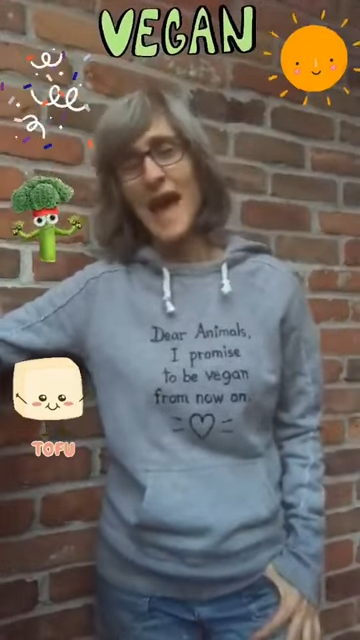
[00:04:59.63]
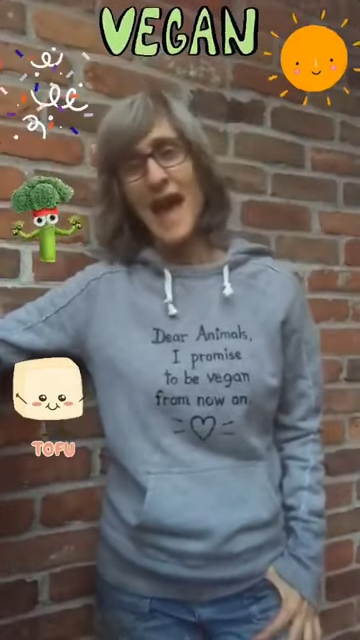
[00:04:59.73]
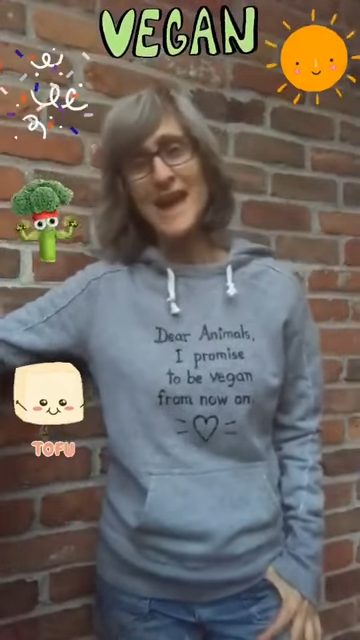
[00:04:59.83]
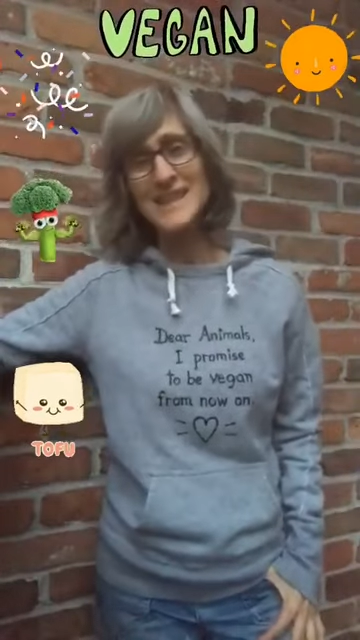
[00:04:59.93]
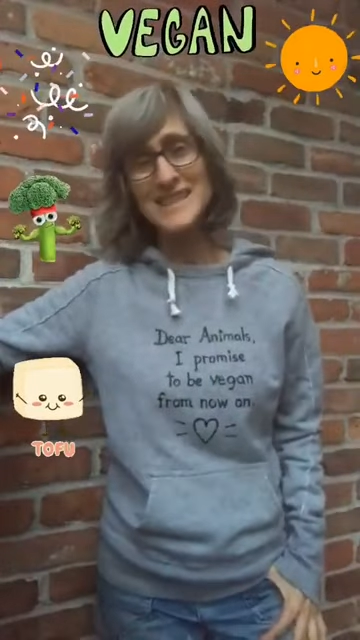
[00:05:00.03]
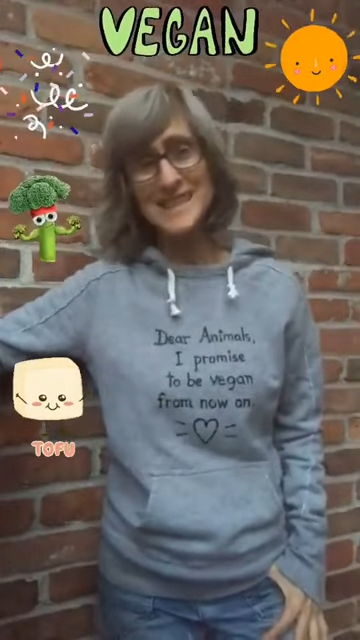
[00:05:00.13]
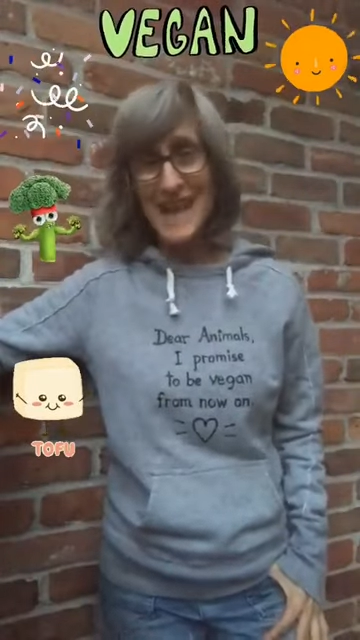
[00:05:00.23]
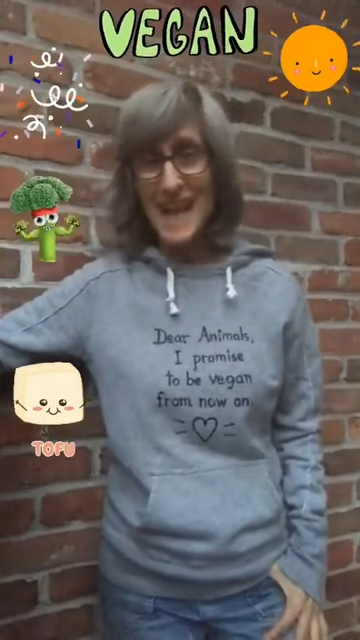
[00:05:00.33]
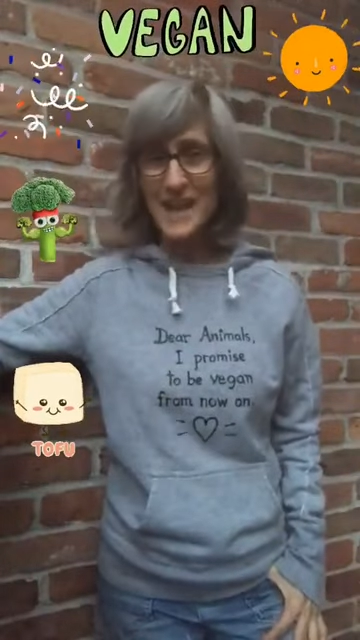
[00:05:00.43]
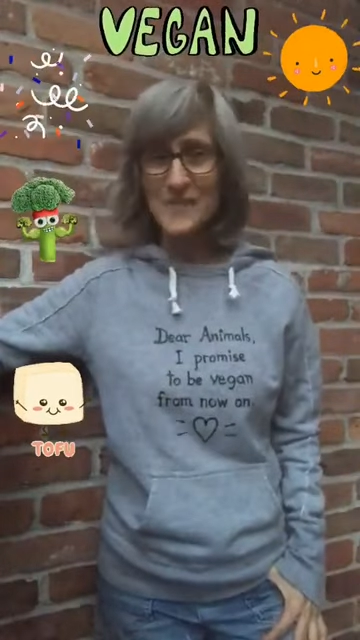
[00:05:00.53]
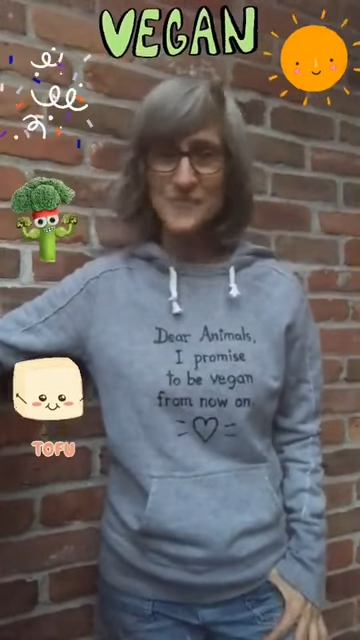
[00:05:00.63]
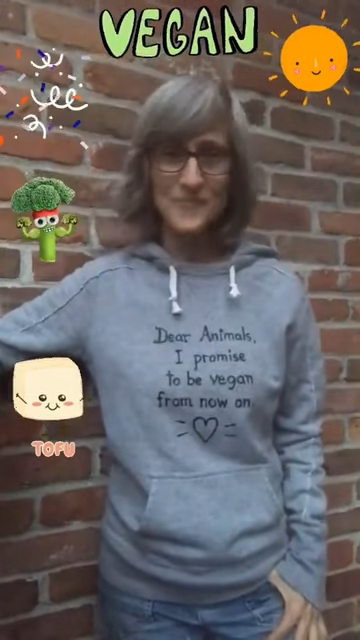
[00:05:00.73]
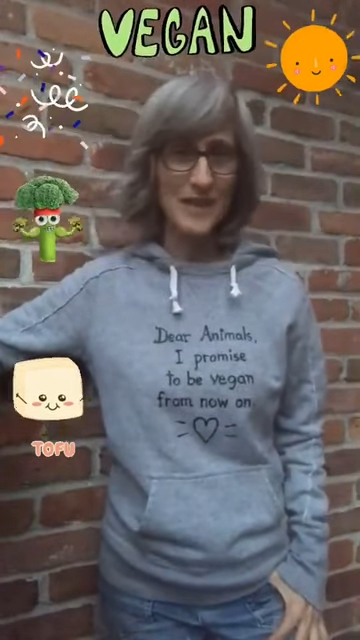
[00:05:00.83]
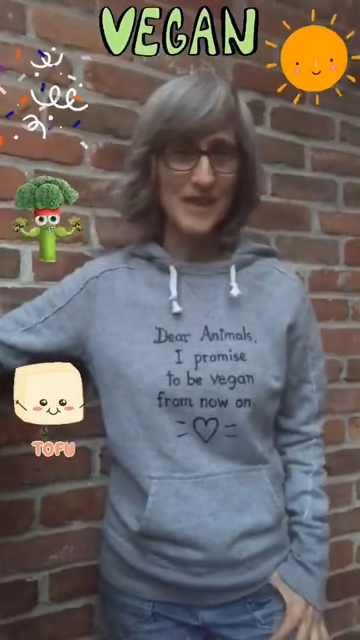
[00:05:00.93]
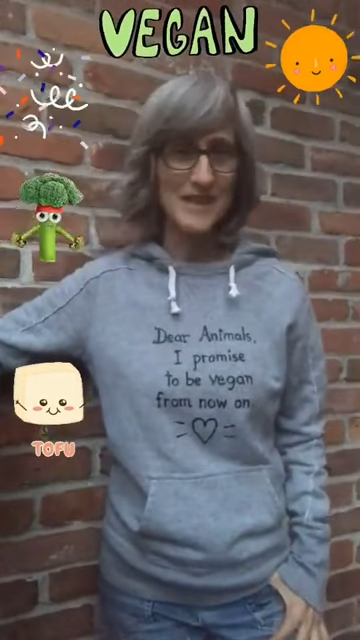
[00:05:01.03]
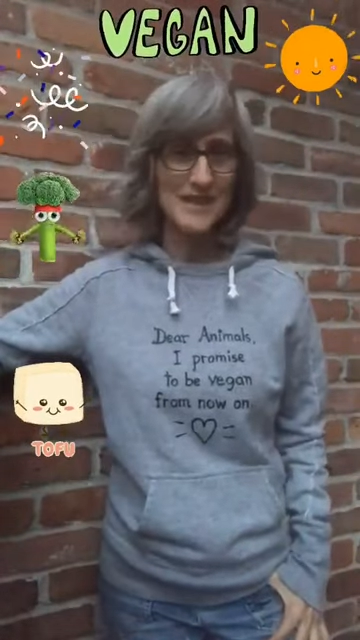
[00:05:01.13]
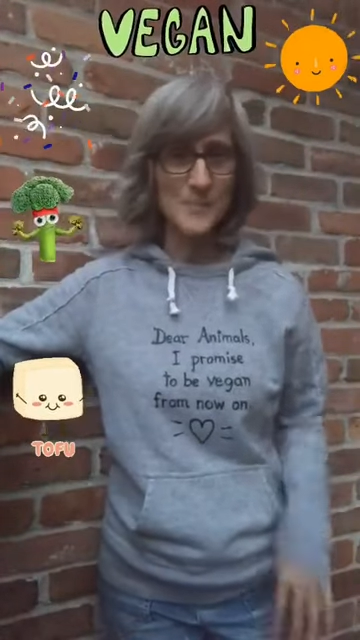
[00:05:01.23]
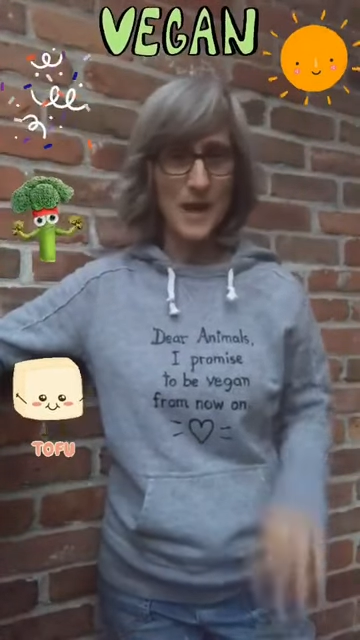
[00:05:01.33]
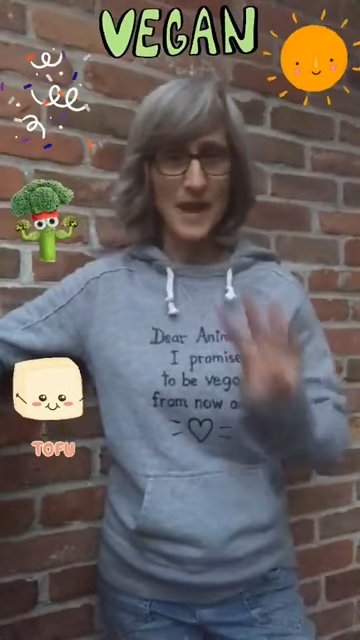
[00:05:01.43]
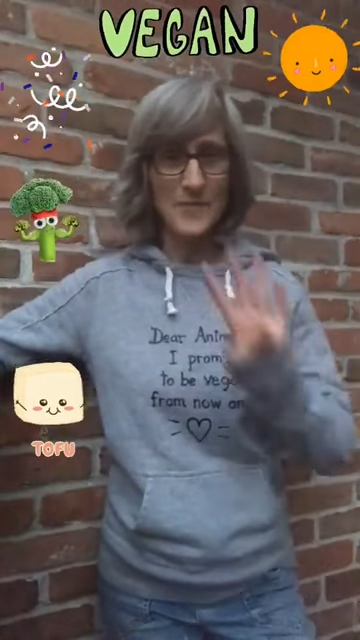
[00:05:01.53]
And today is
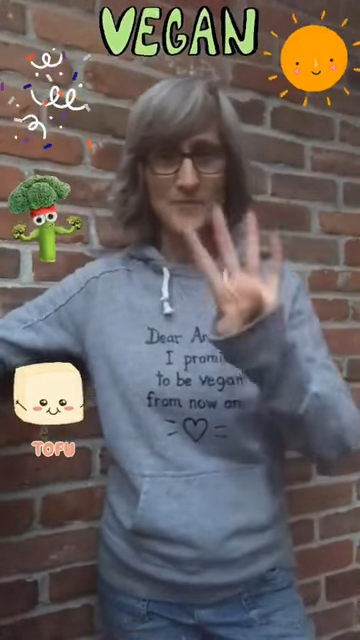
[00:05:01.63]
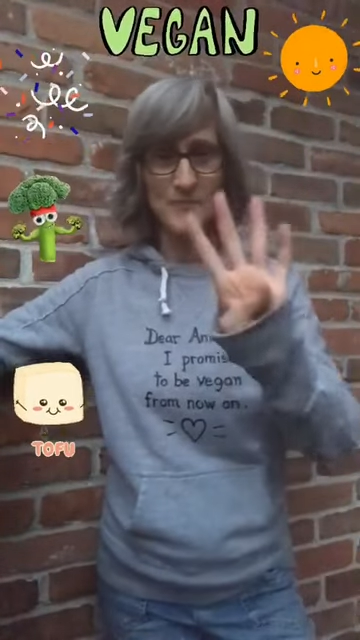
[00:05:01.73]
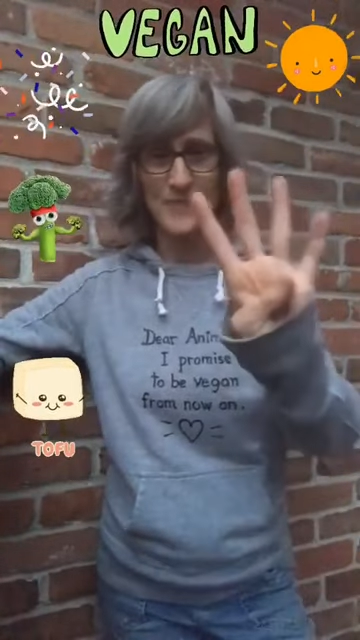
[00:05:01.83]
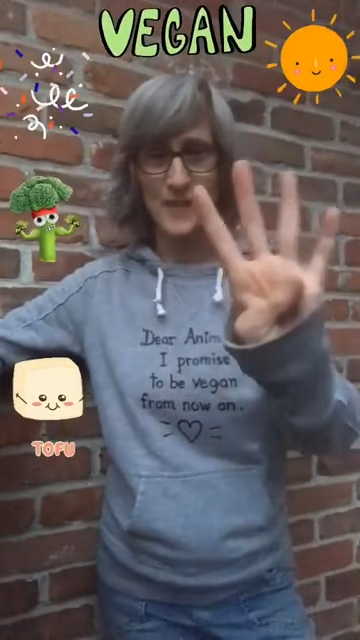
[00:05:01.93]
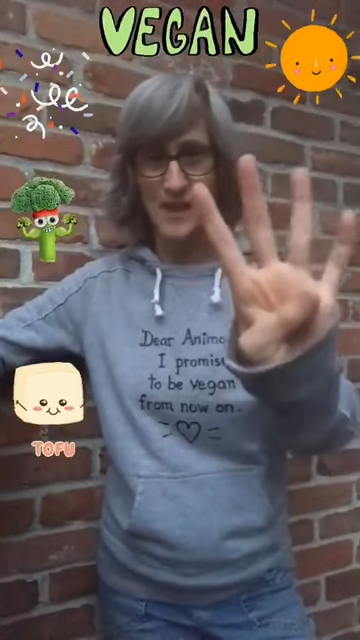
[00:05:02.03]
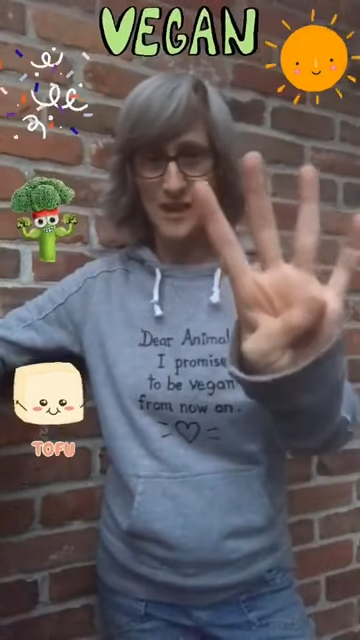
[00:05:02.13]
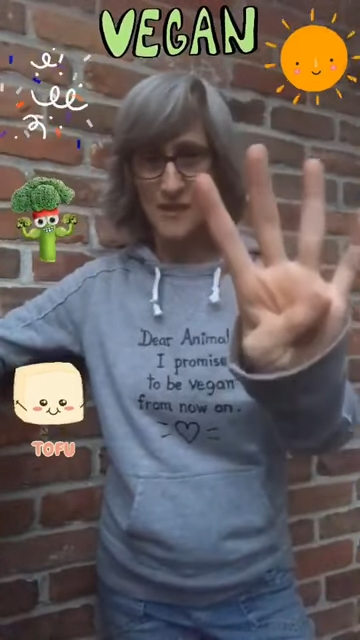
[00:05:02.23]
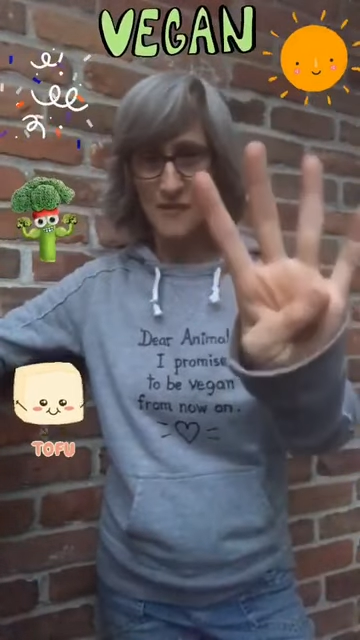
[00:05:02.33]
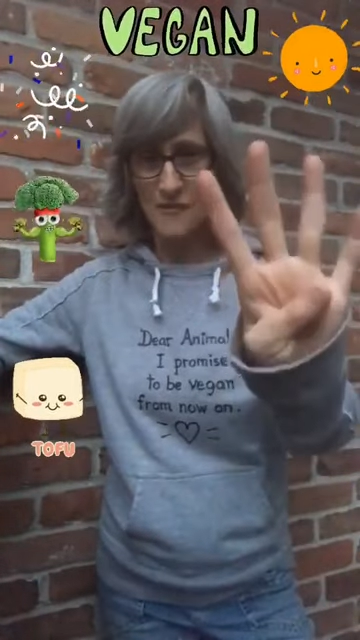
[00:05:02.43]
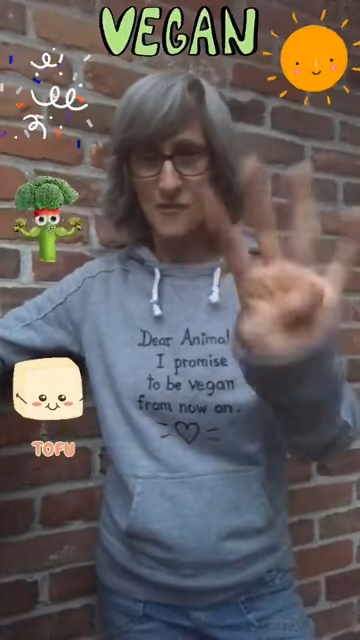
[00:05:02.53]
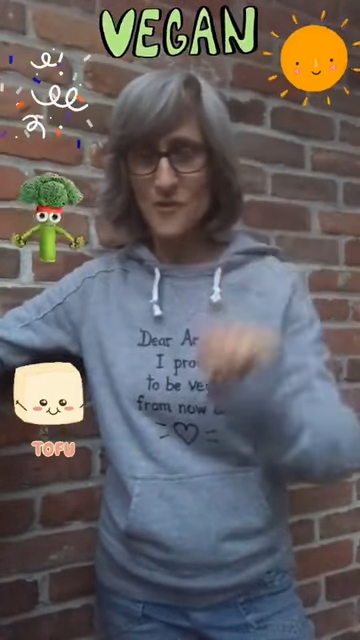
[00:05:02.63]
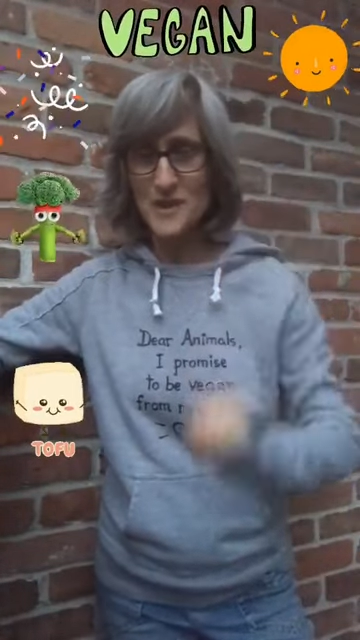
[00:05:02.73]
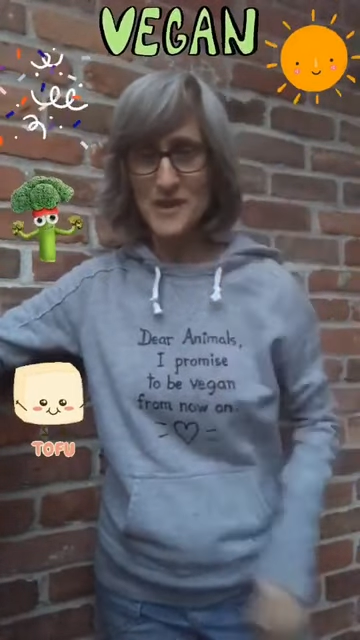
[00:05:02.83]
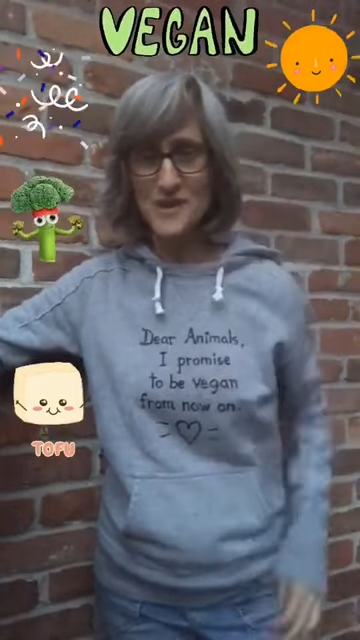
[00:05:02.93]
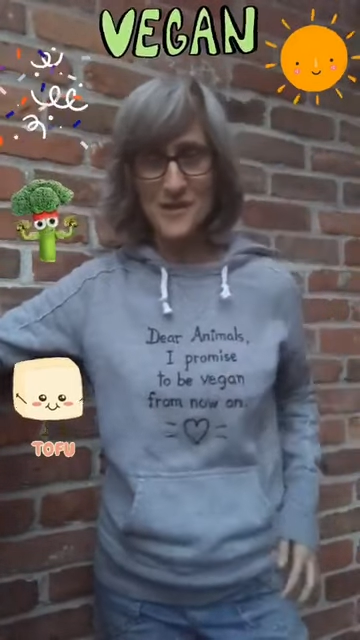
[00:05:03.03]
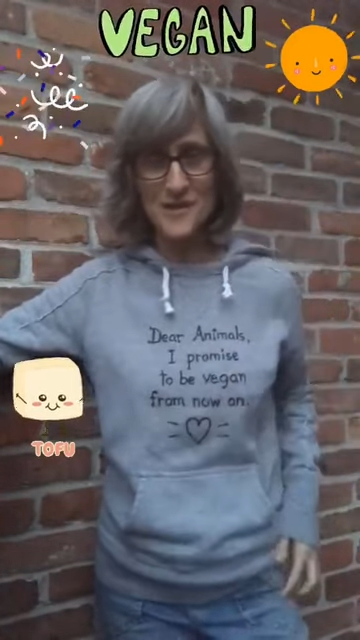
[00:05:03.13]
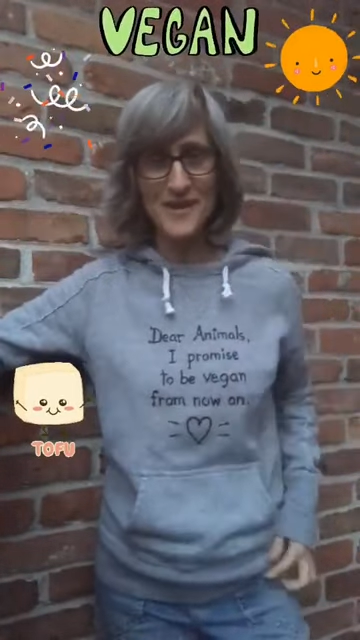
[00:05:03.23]
my four year